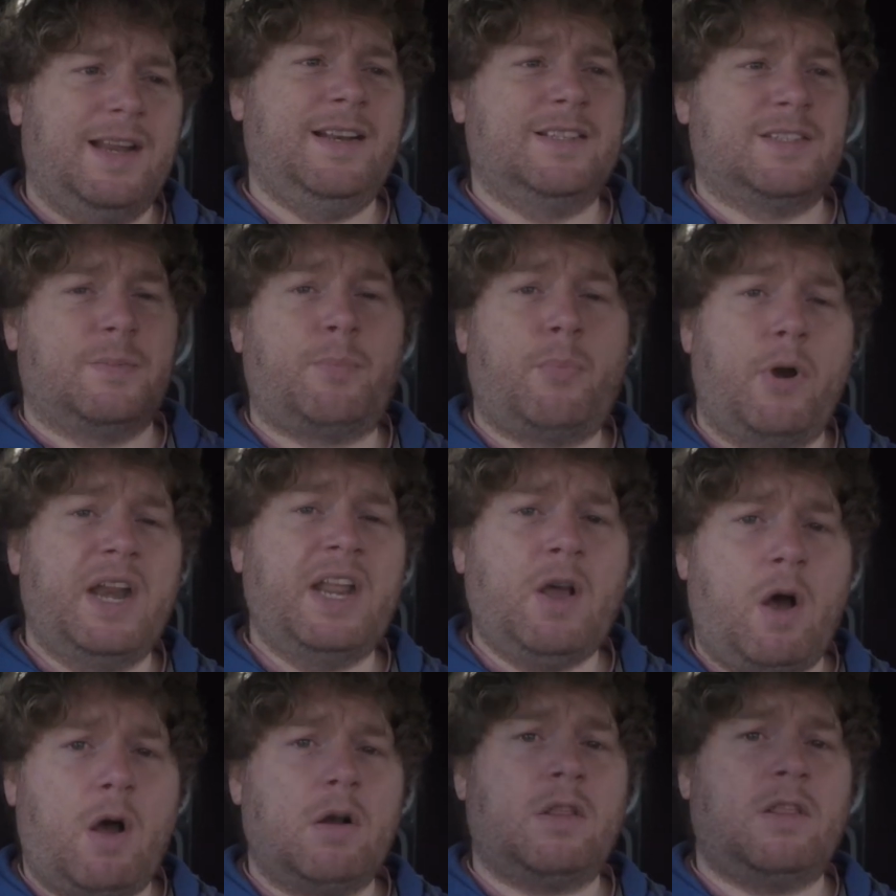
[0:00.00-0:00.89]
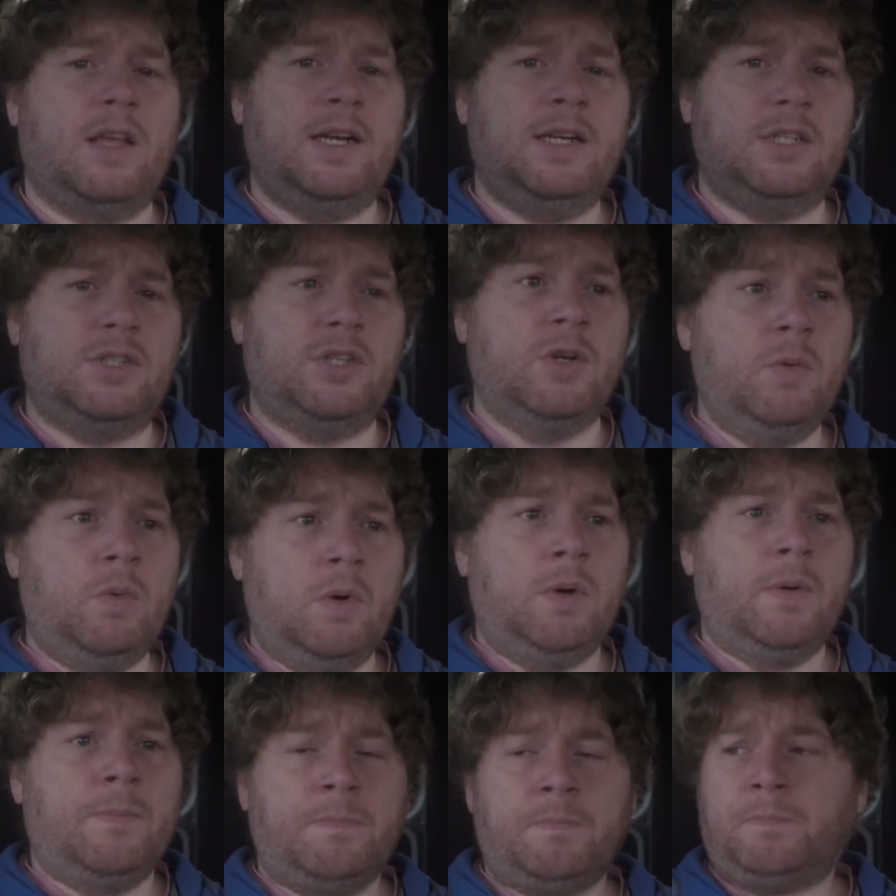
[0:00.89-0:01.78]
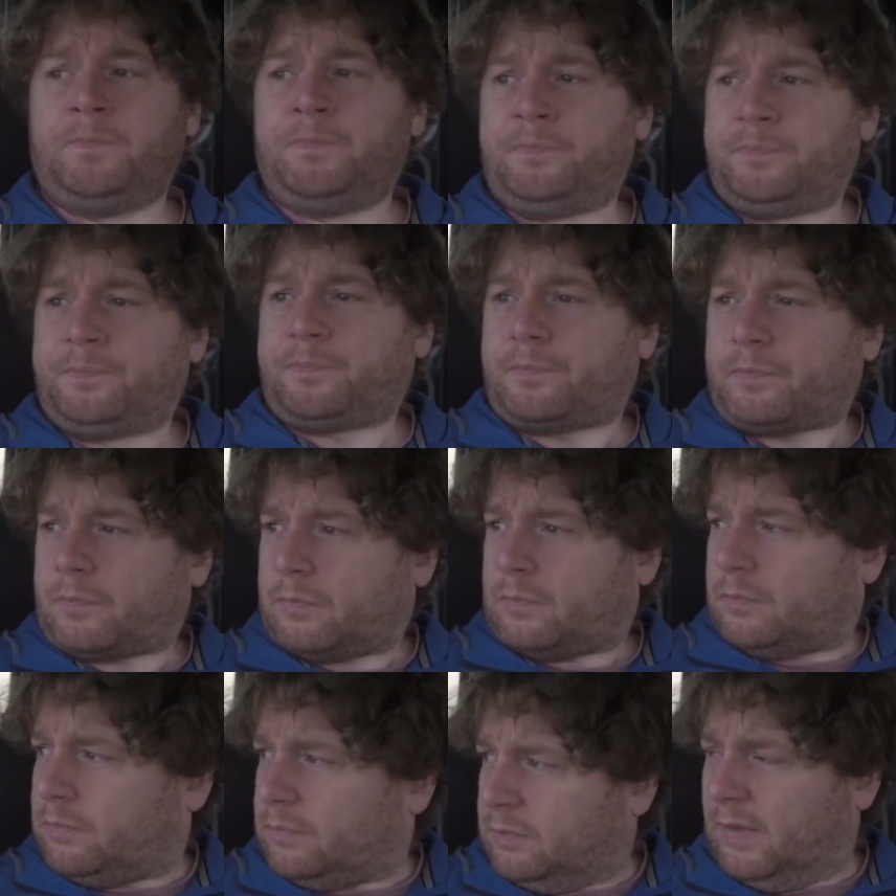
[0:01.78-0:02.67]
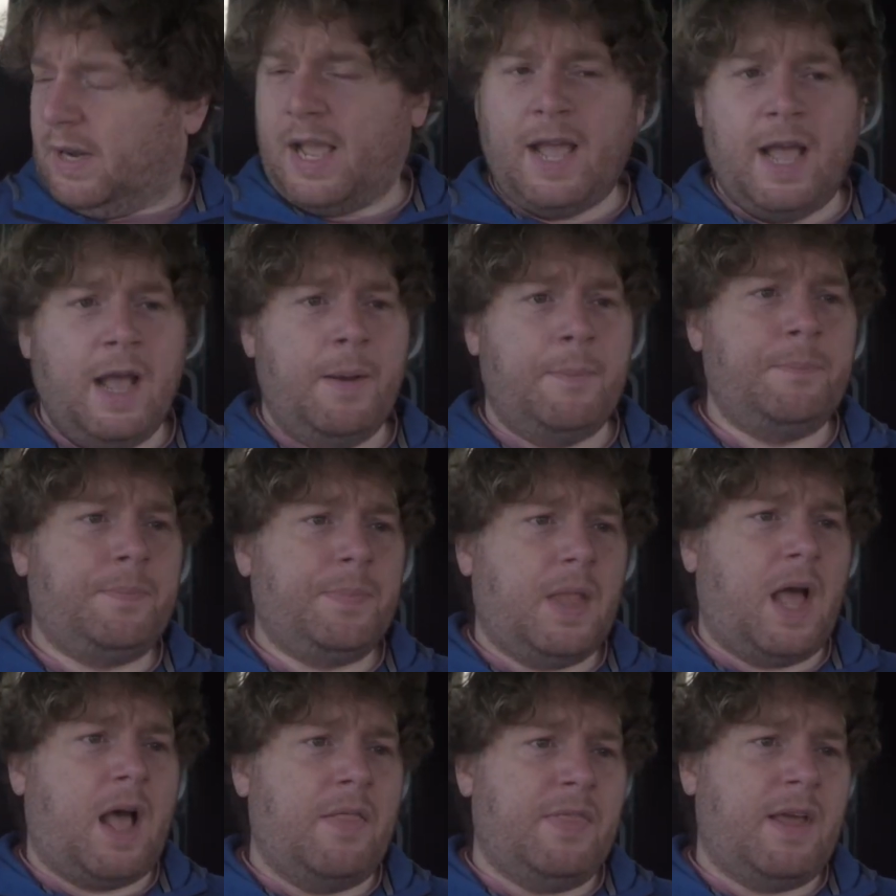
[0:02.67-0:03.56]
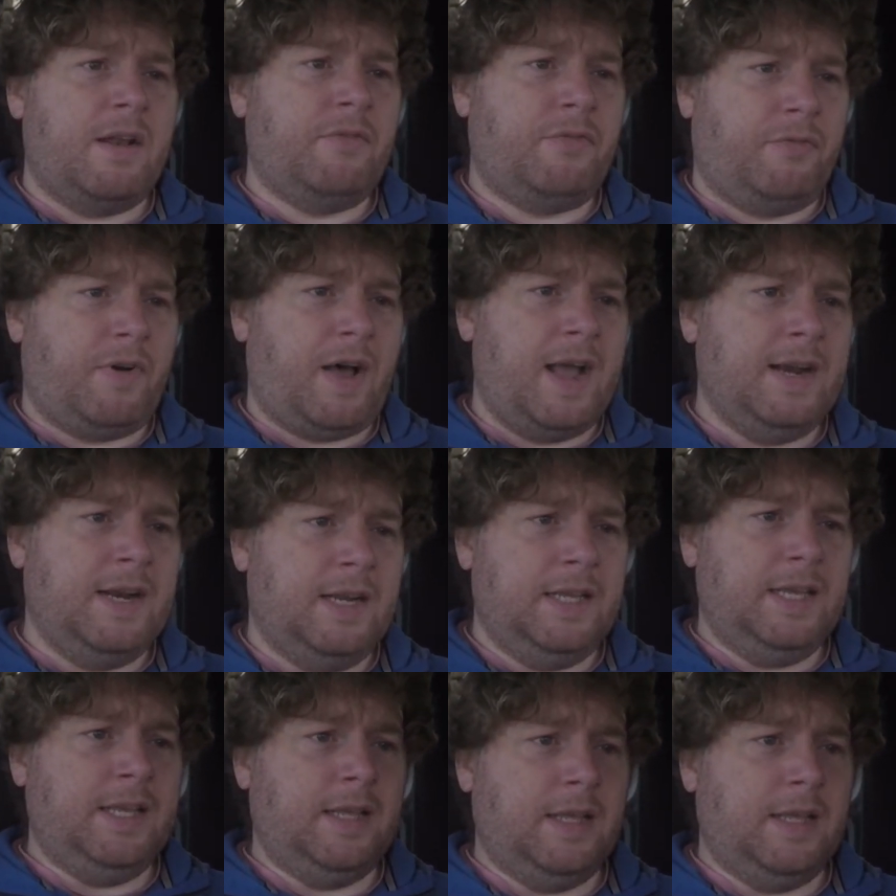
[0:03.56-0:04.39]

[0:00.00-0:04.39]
is a pretty hard thing to do. And then finally,